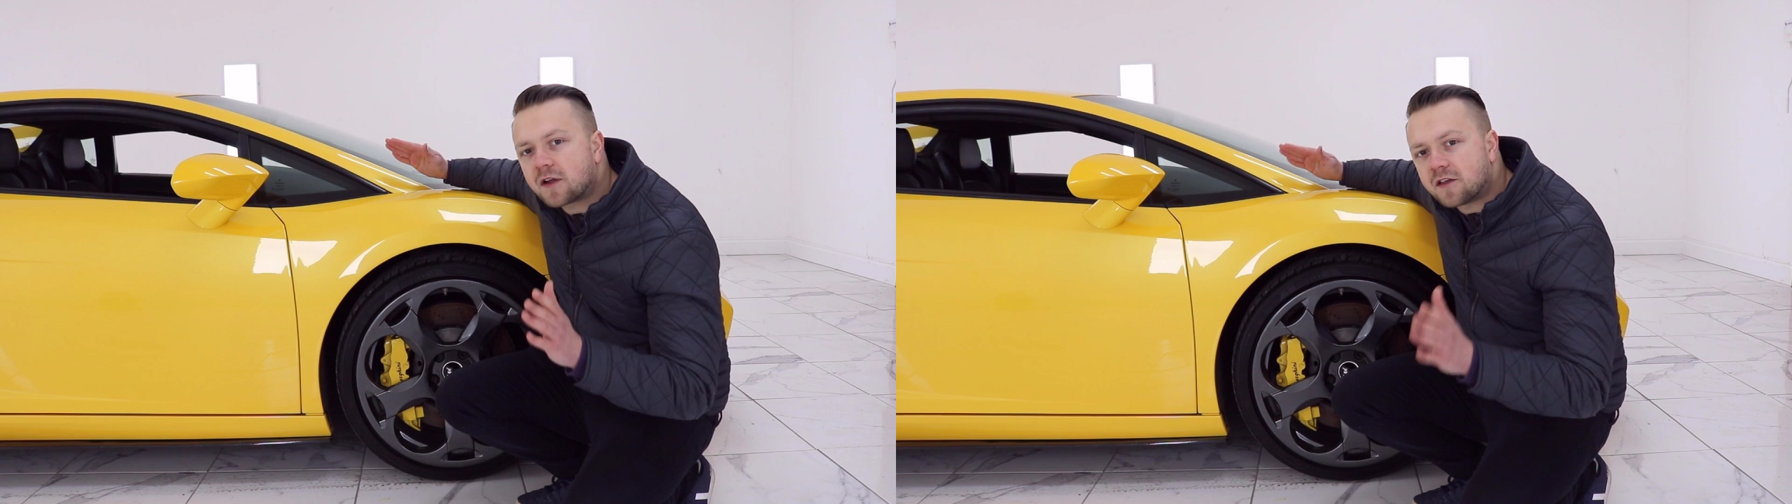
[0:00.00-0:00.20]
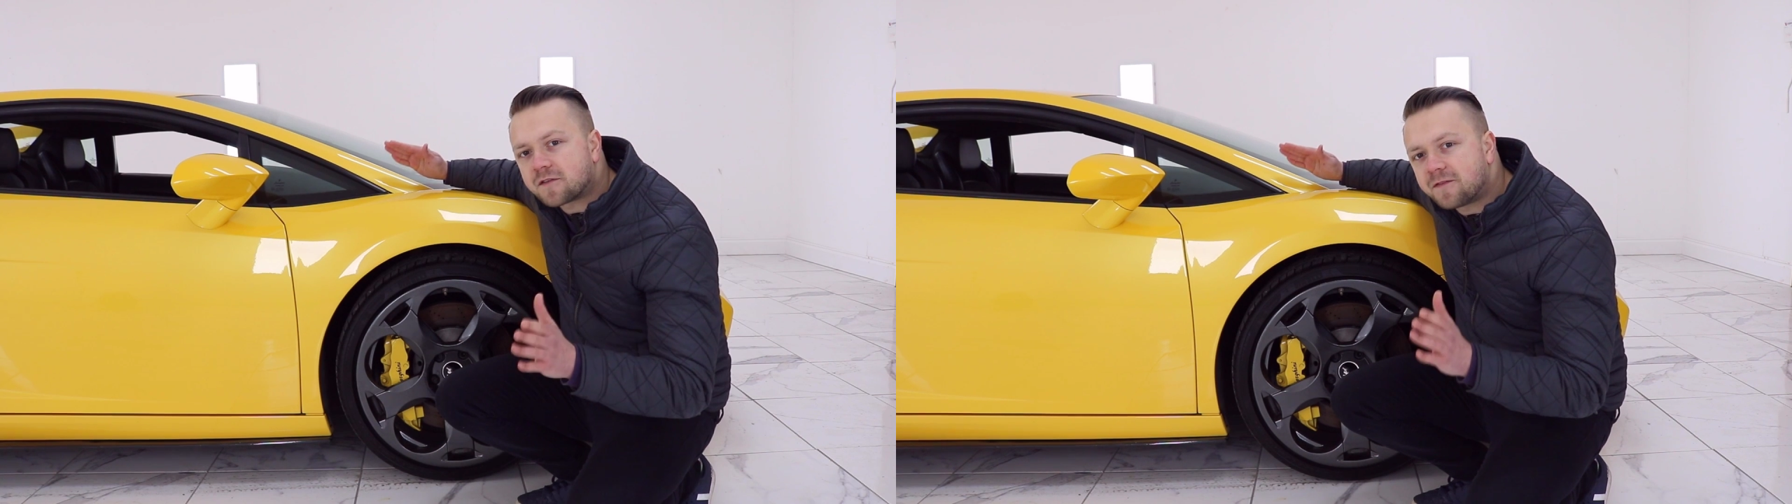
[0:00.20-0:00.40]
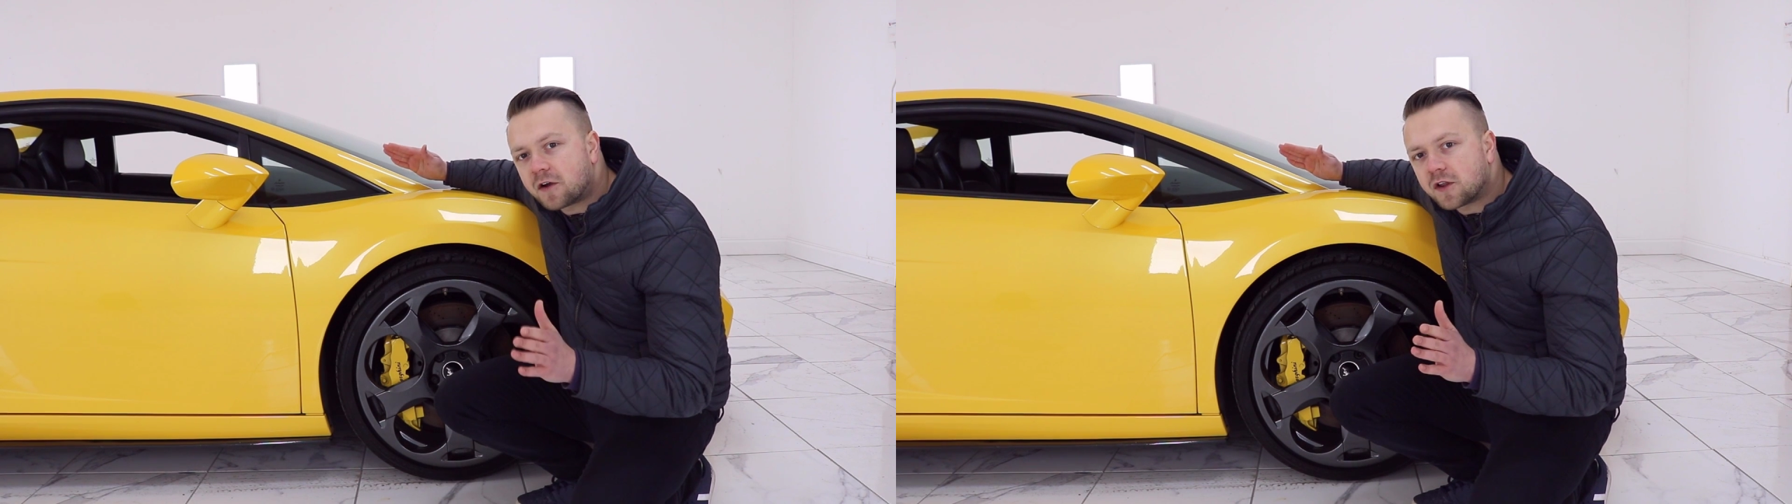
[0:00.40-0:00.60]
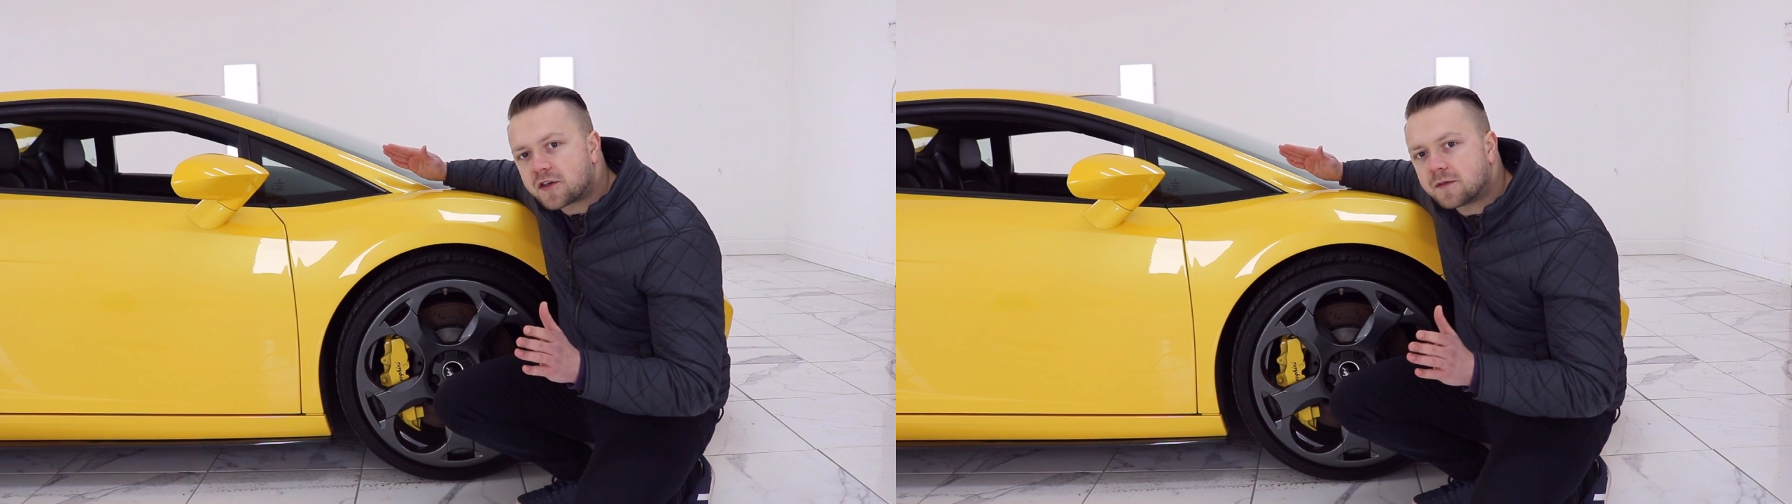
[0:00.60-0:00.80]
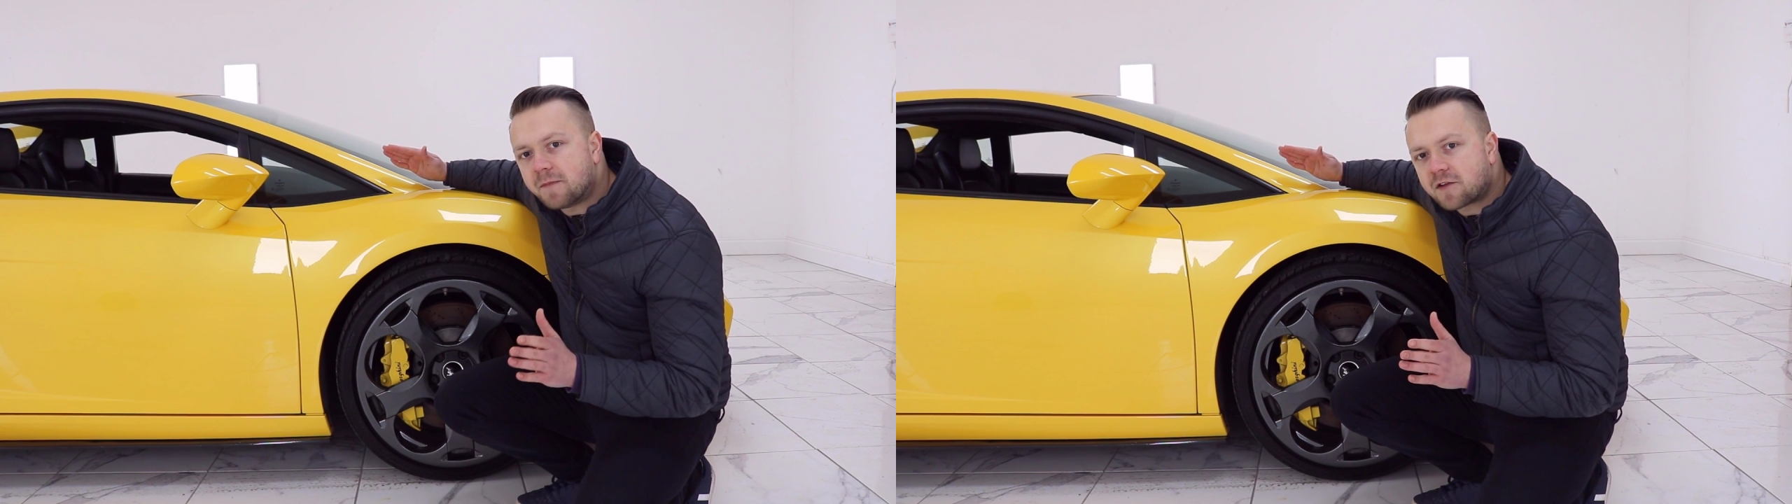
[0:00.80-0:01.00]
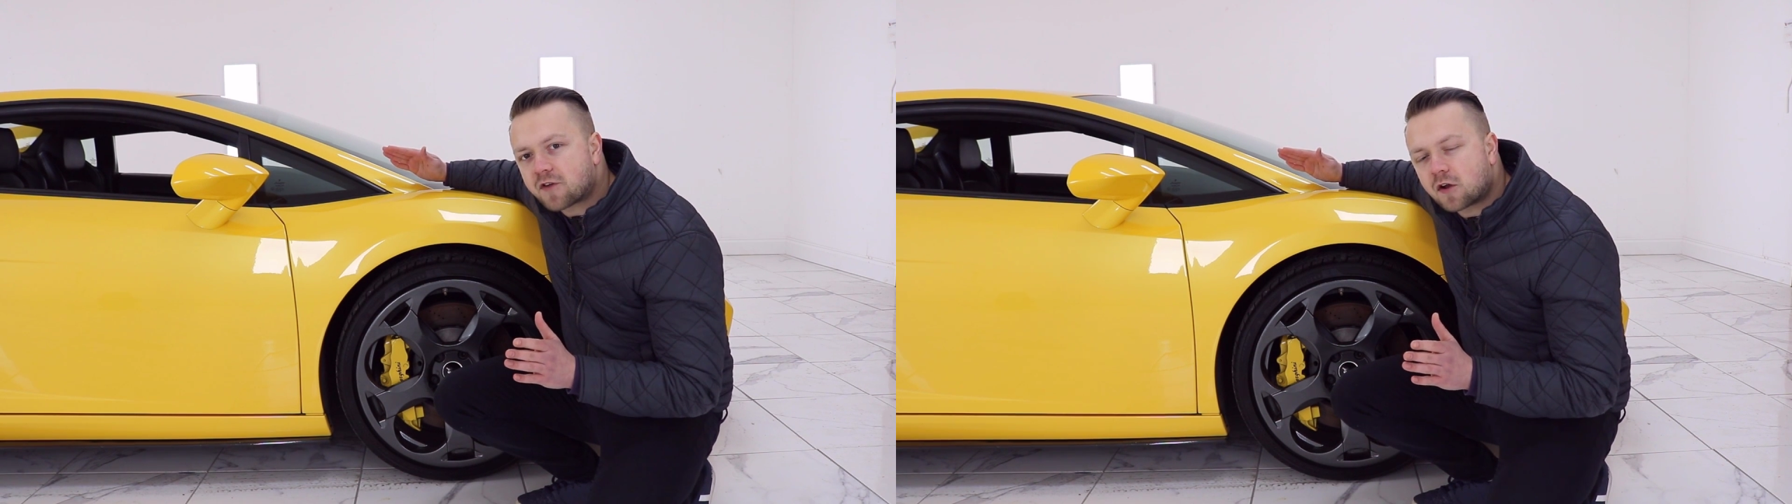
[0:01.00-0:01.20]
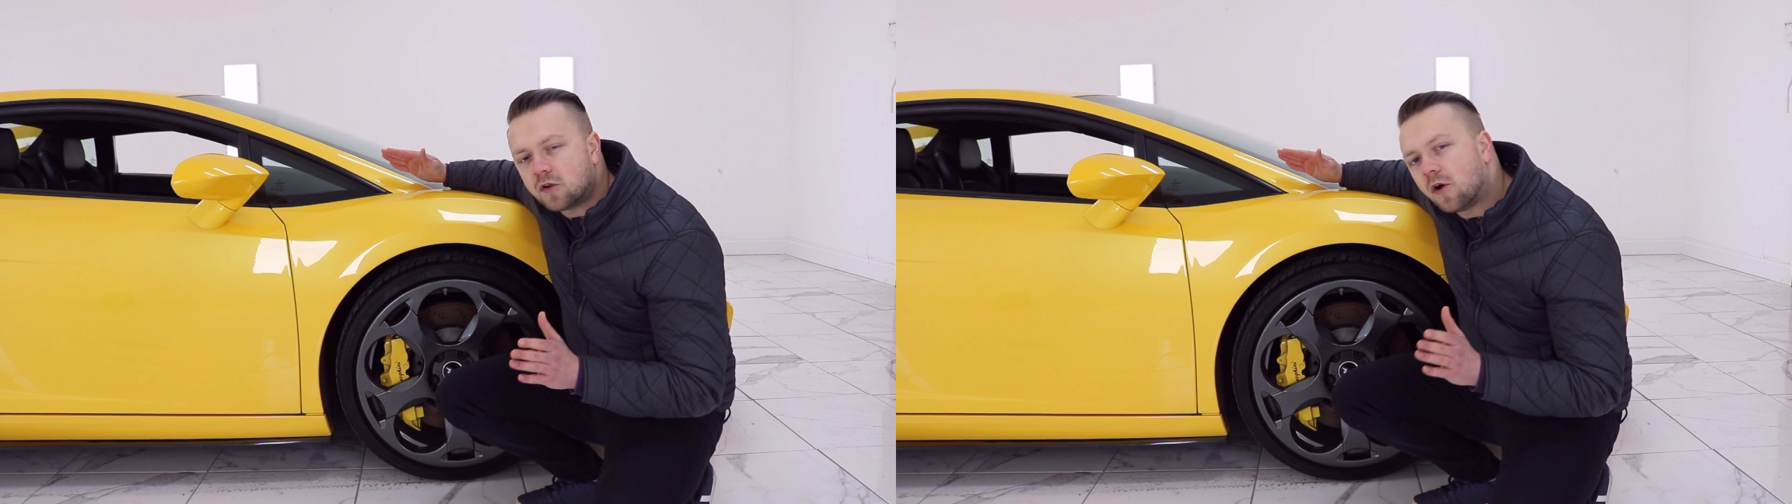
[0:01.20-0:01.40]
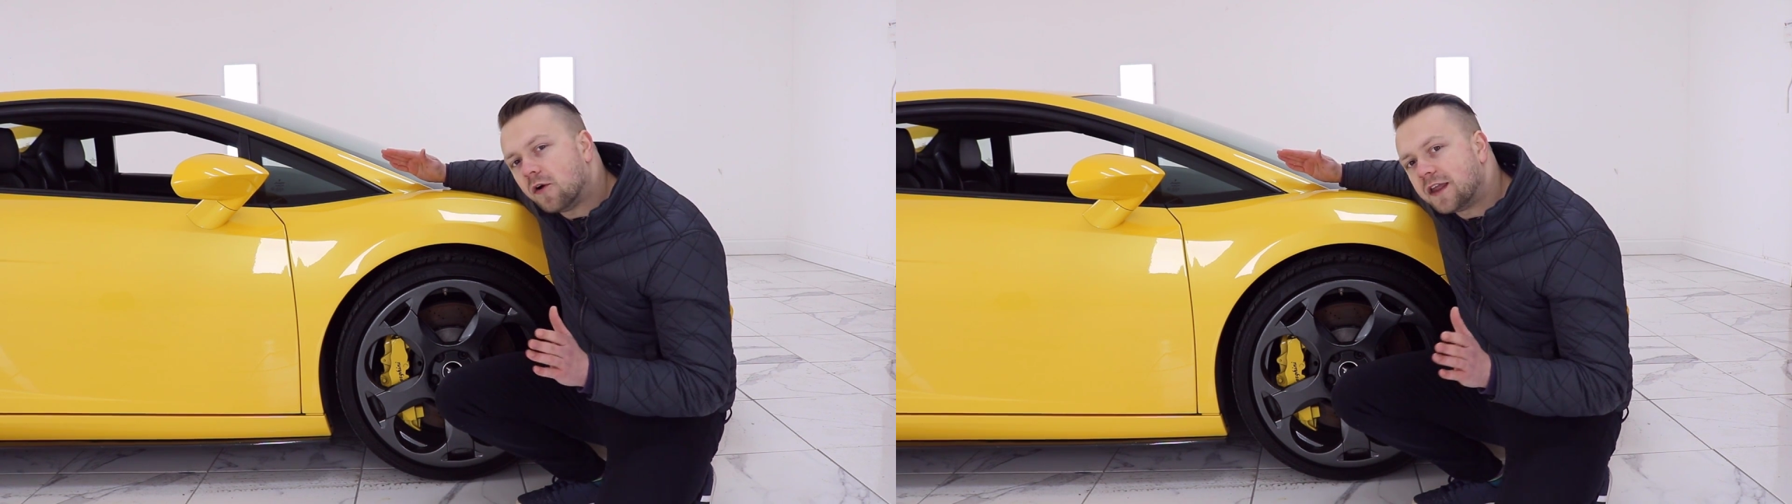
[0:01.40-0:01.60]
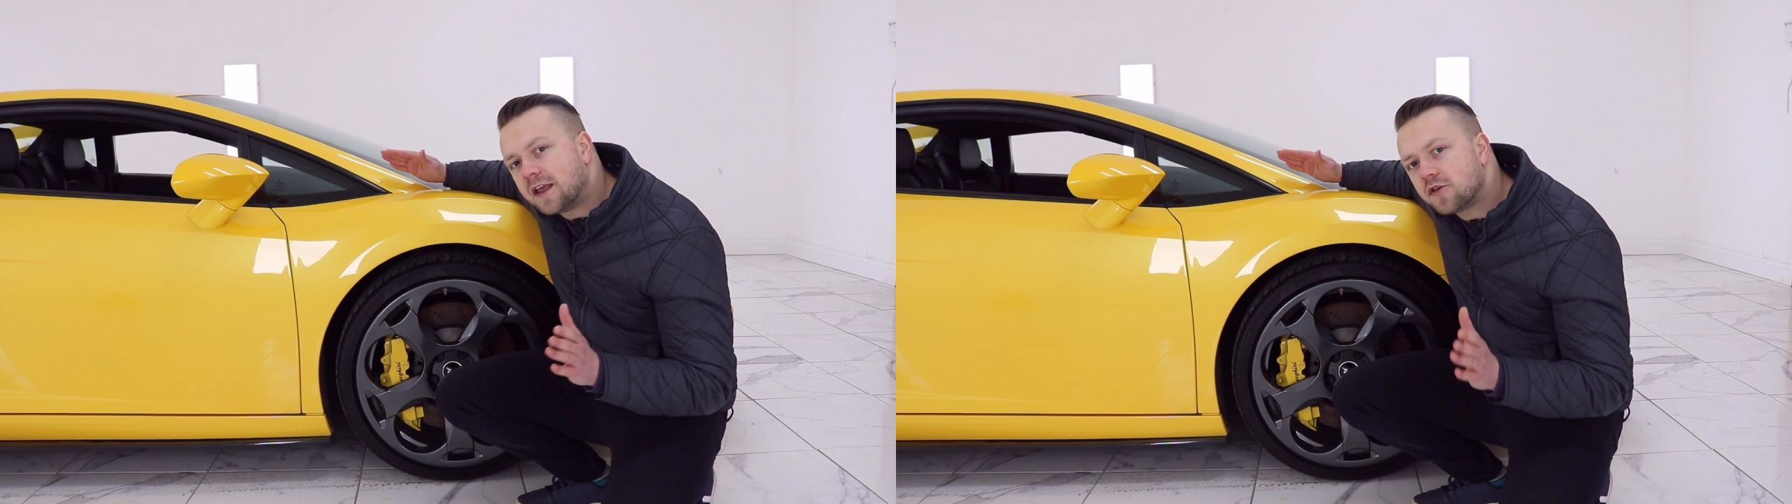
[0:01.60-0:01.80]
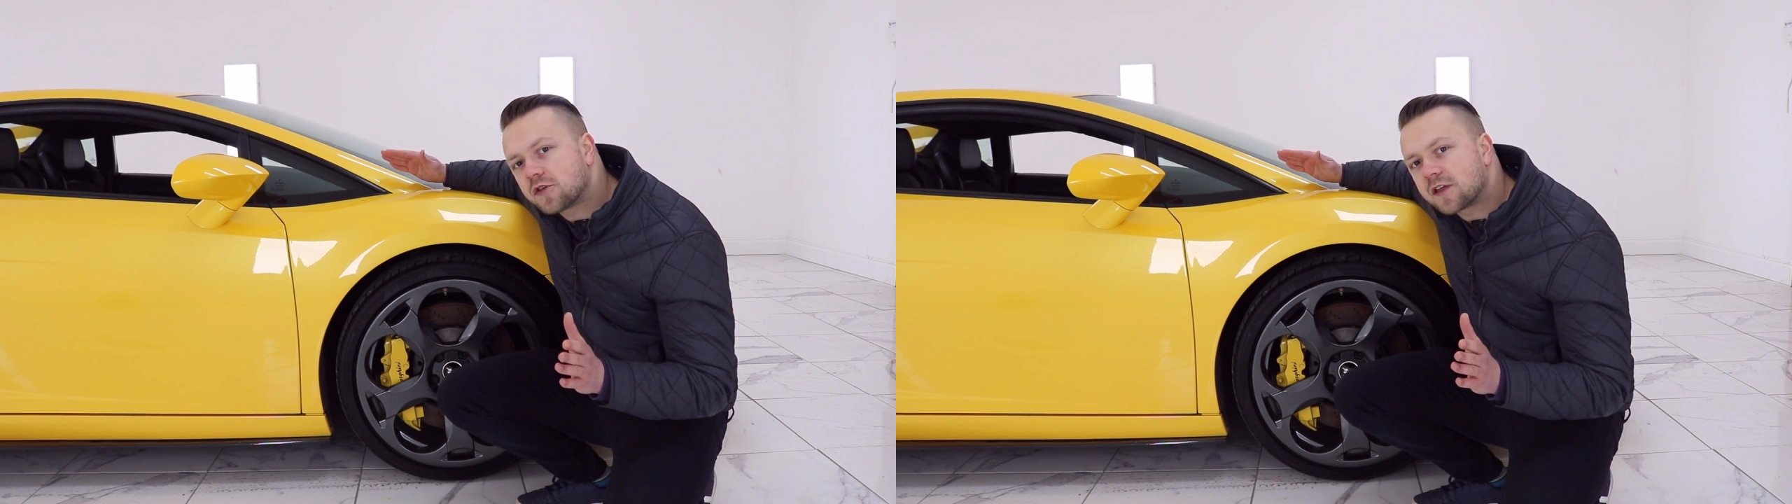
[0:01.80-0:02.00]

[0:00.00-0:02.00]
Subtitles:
is fairly symmetrical on each